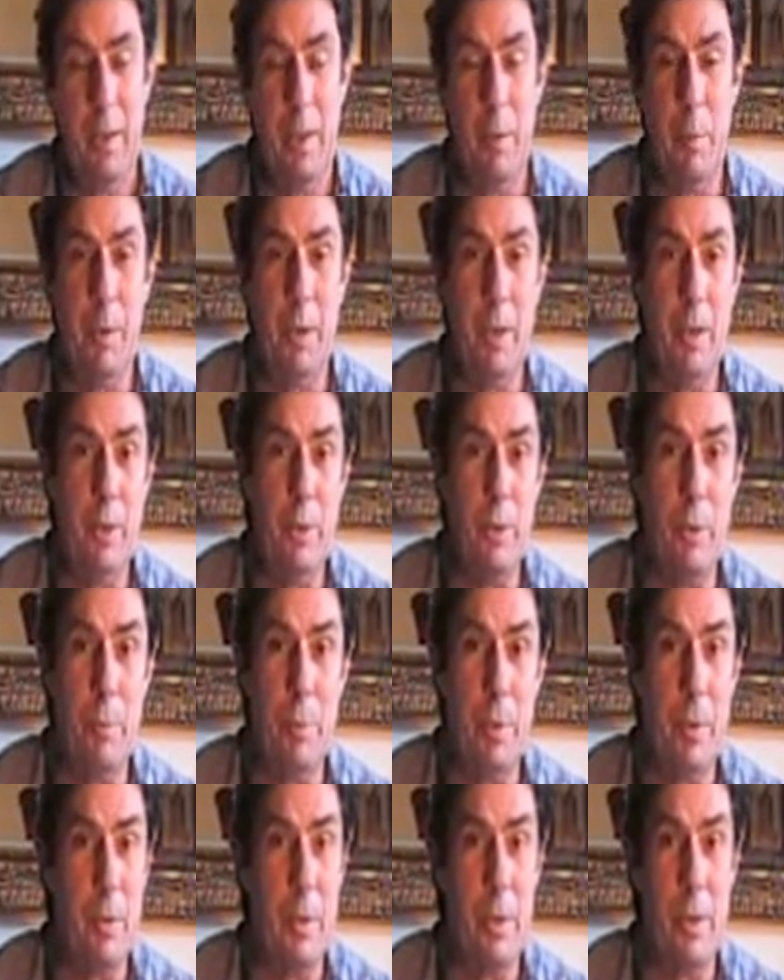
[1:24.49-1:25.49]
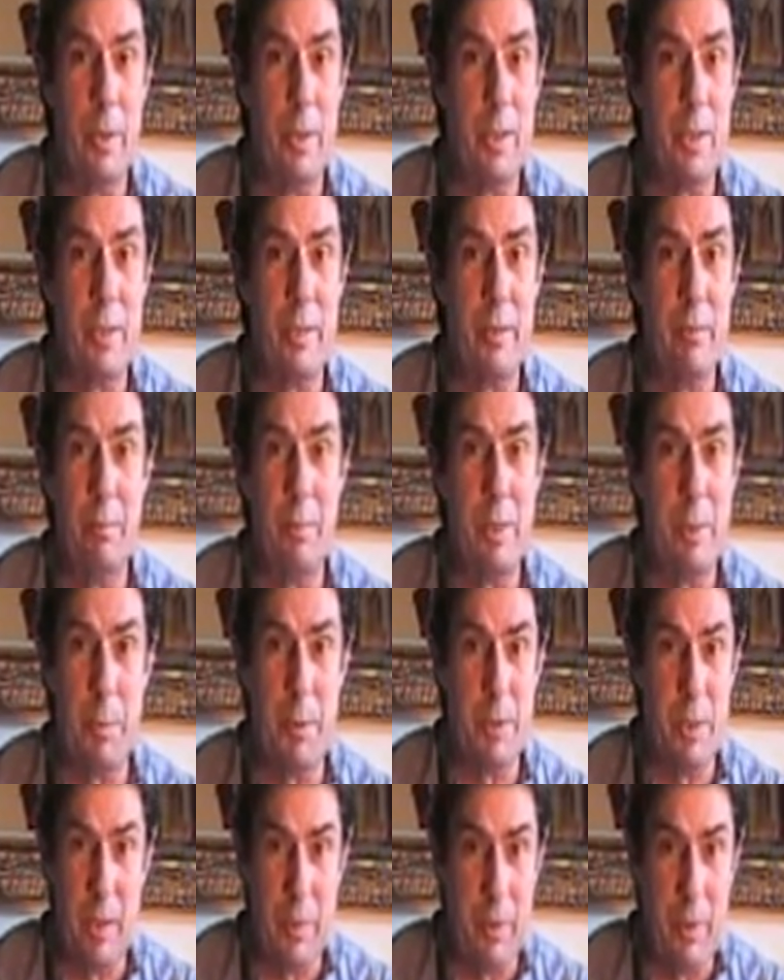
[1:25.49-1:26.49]
Now, we did do a podcast
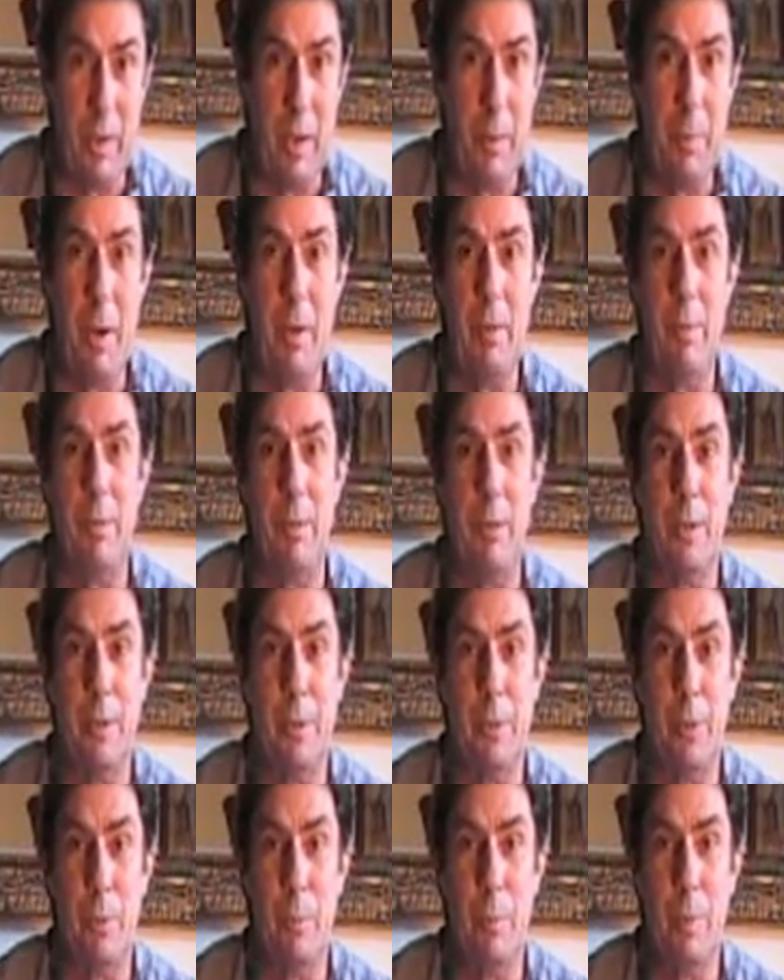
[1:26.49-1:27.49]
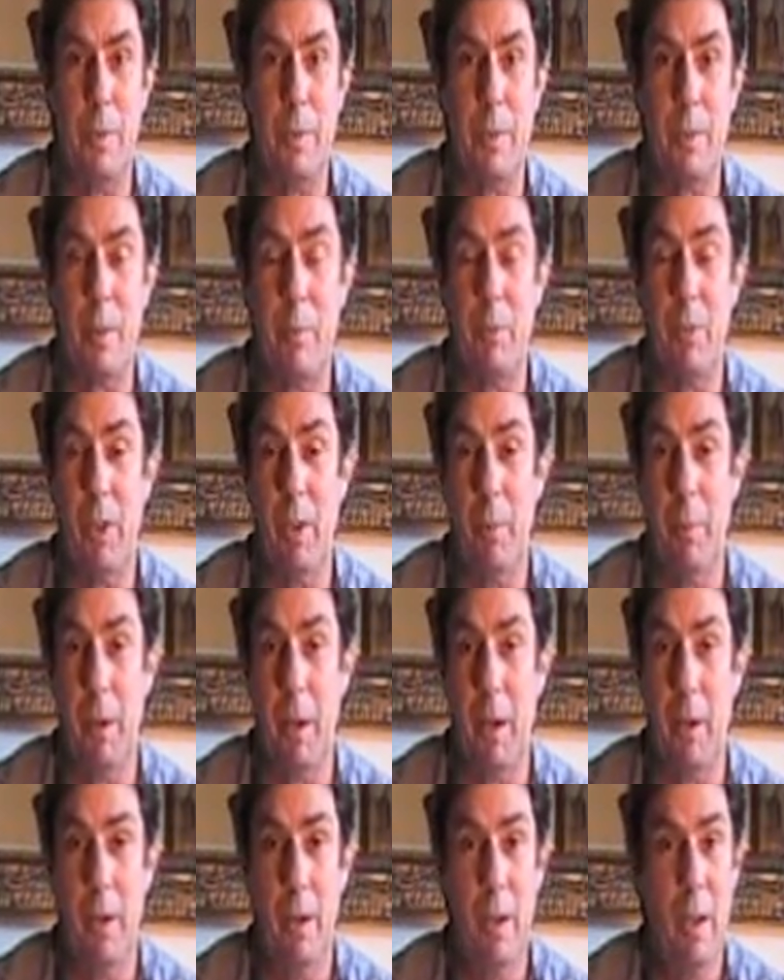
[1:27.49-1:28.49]
specifically about flying ointments some time
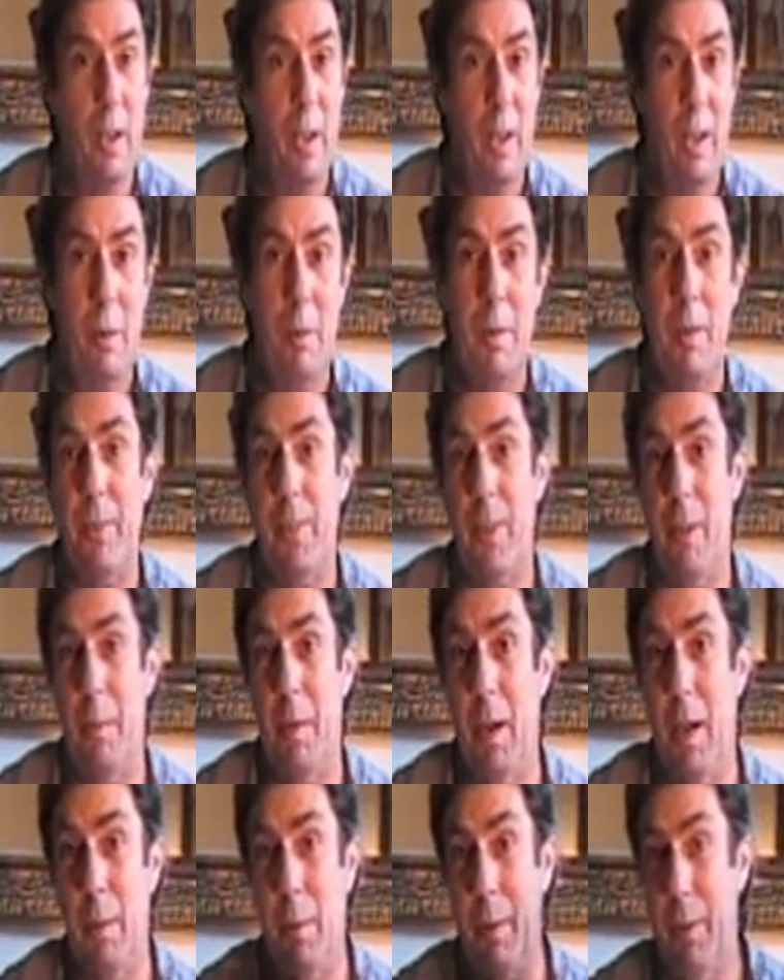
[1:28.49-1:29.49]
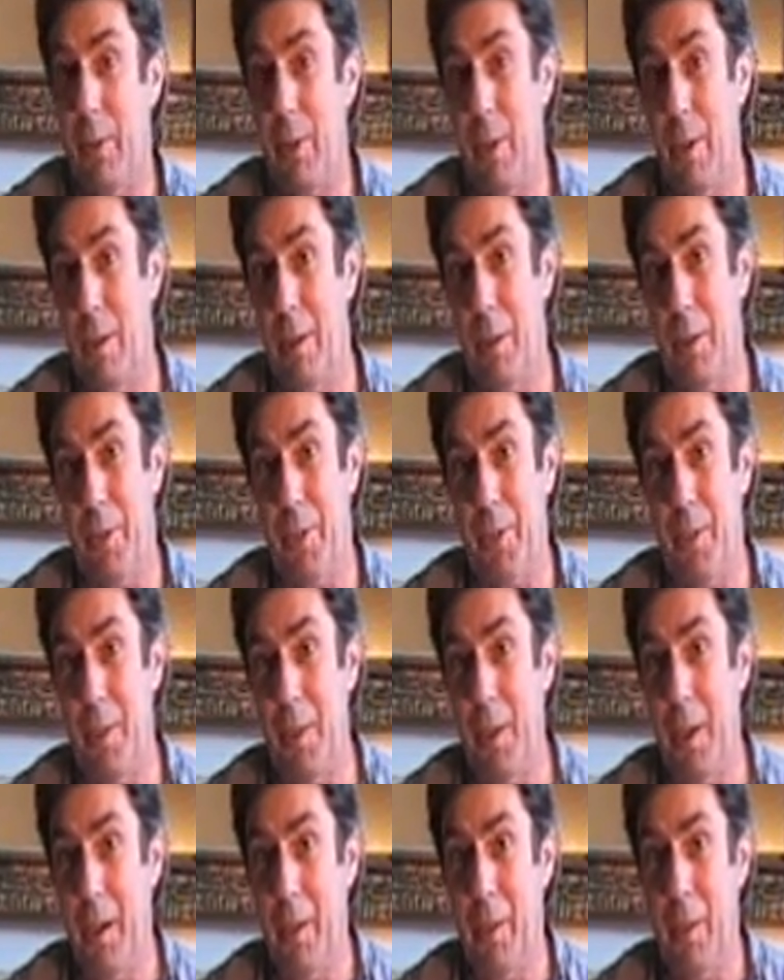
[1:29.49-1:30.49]
ago, but somehow it's got lost
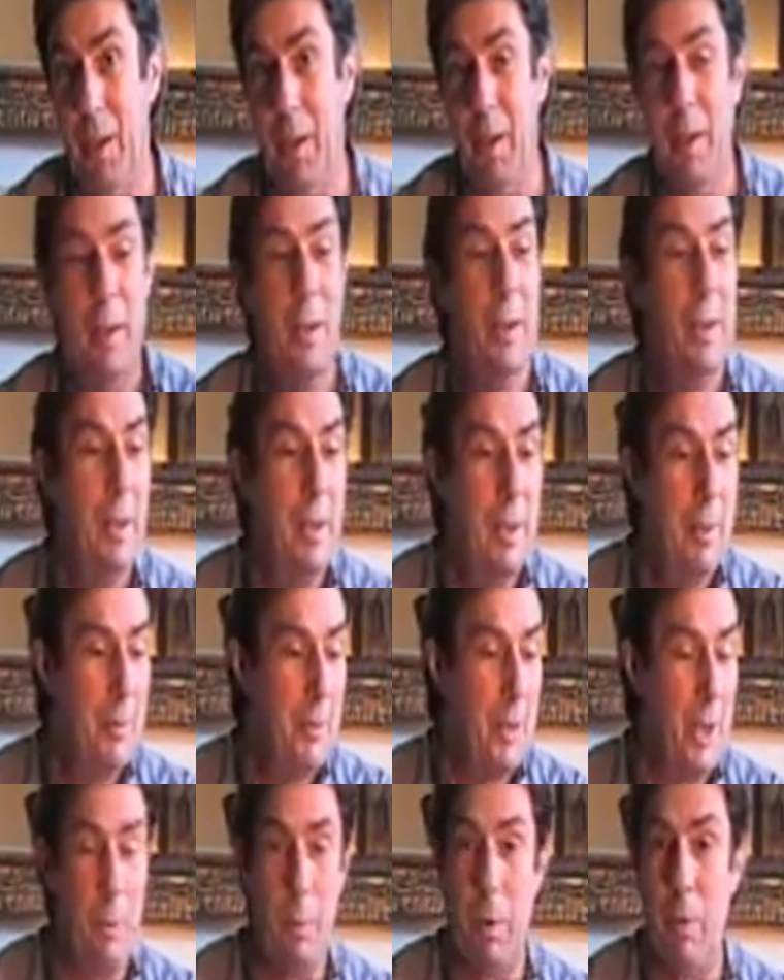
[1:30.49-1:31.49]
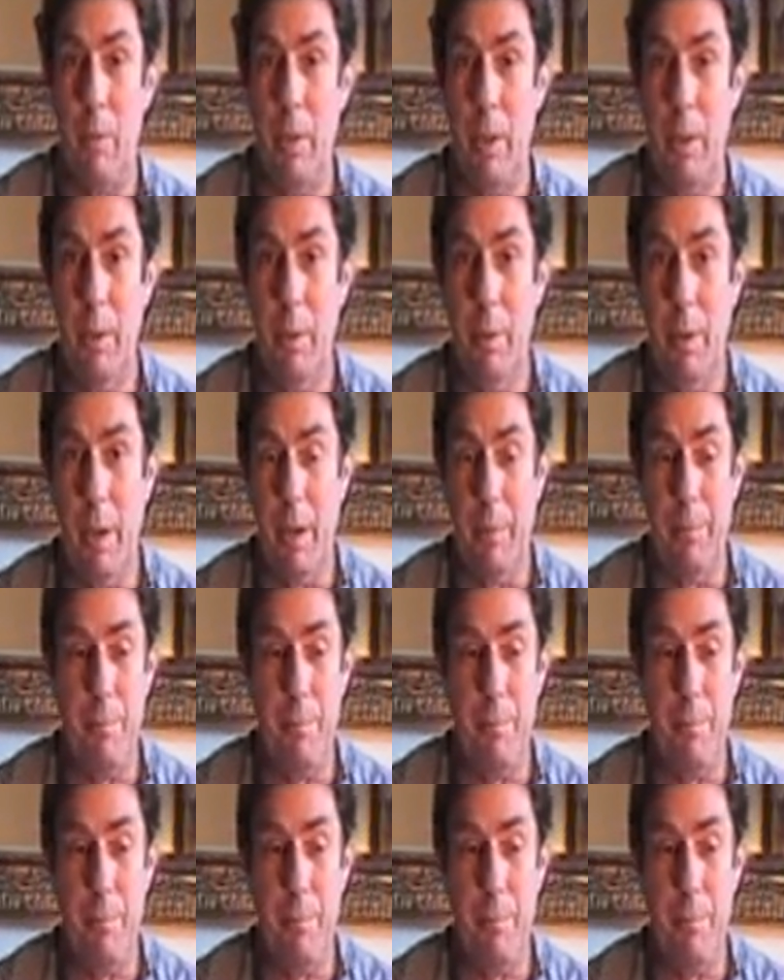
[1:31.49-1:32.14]
in the ether, so we're redoing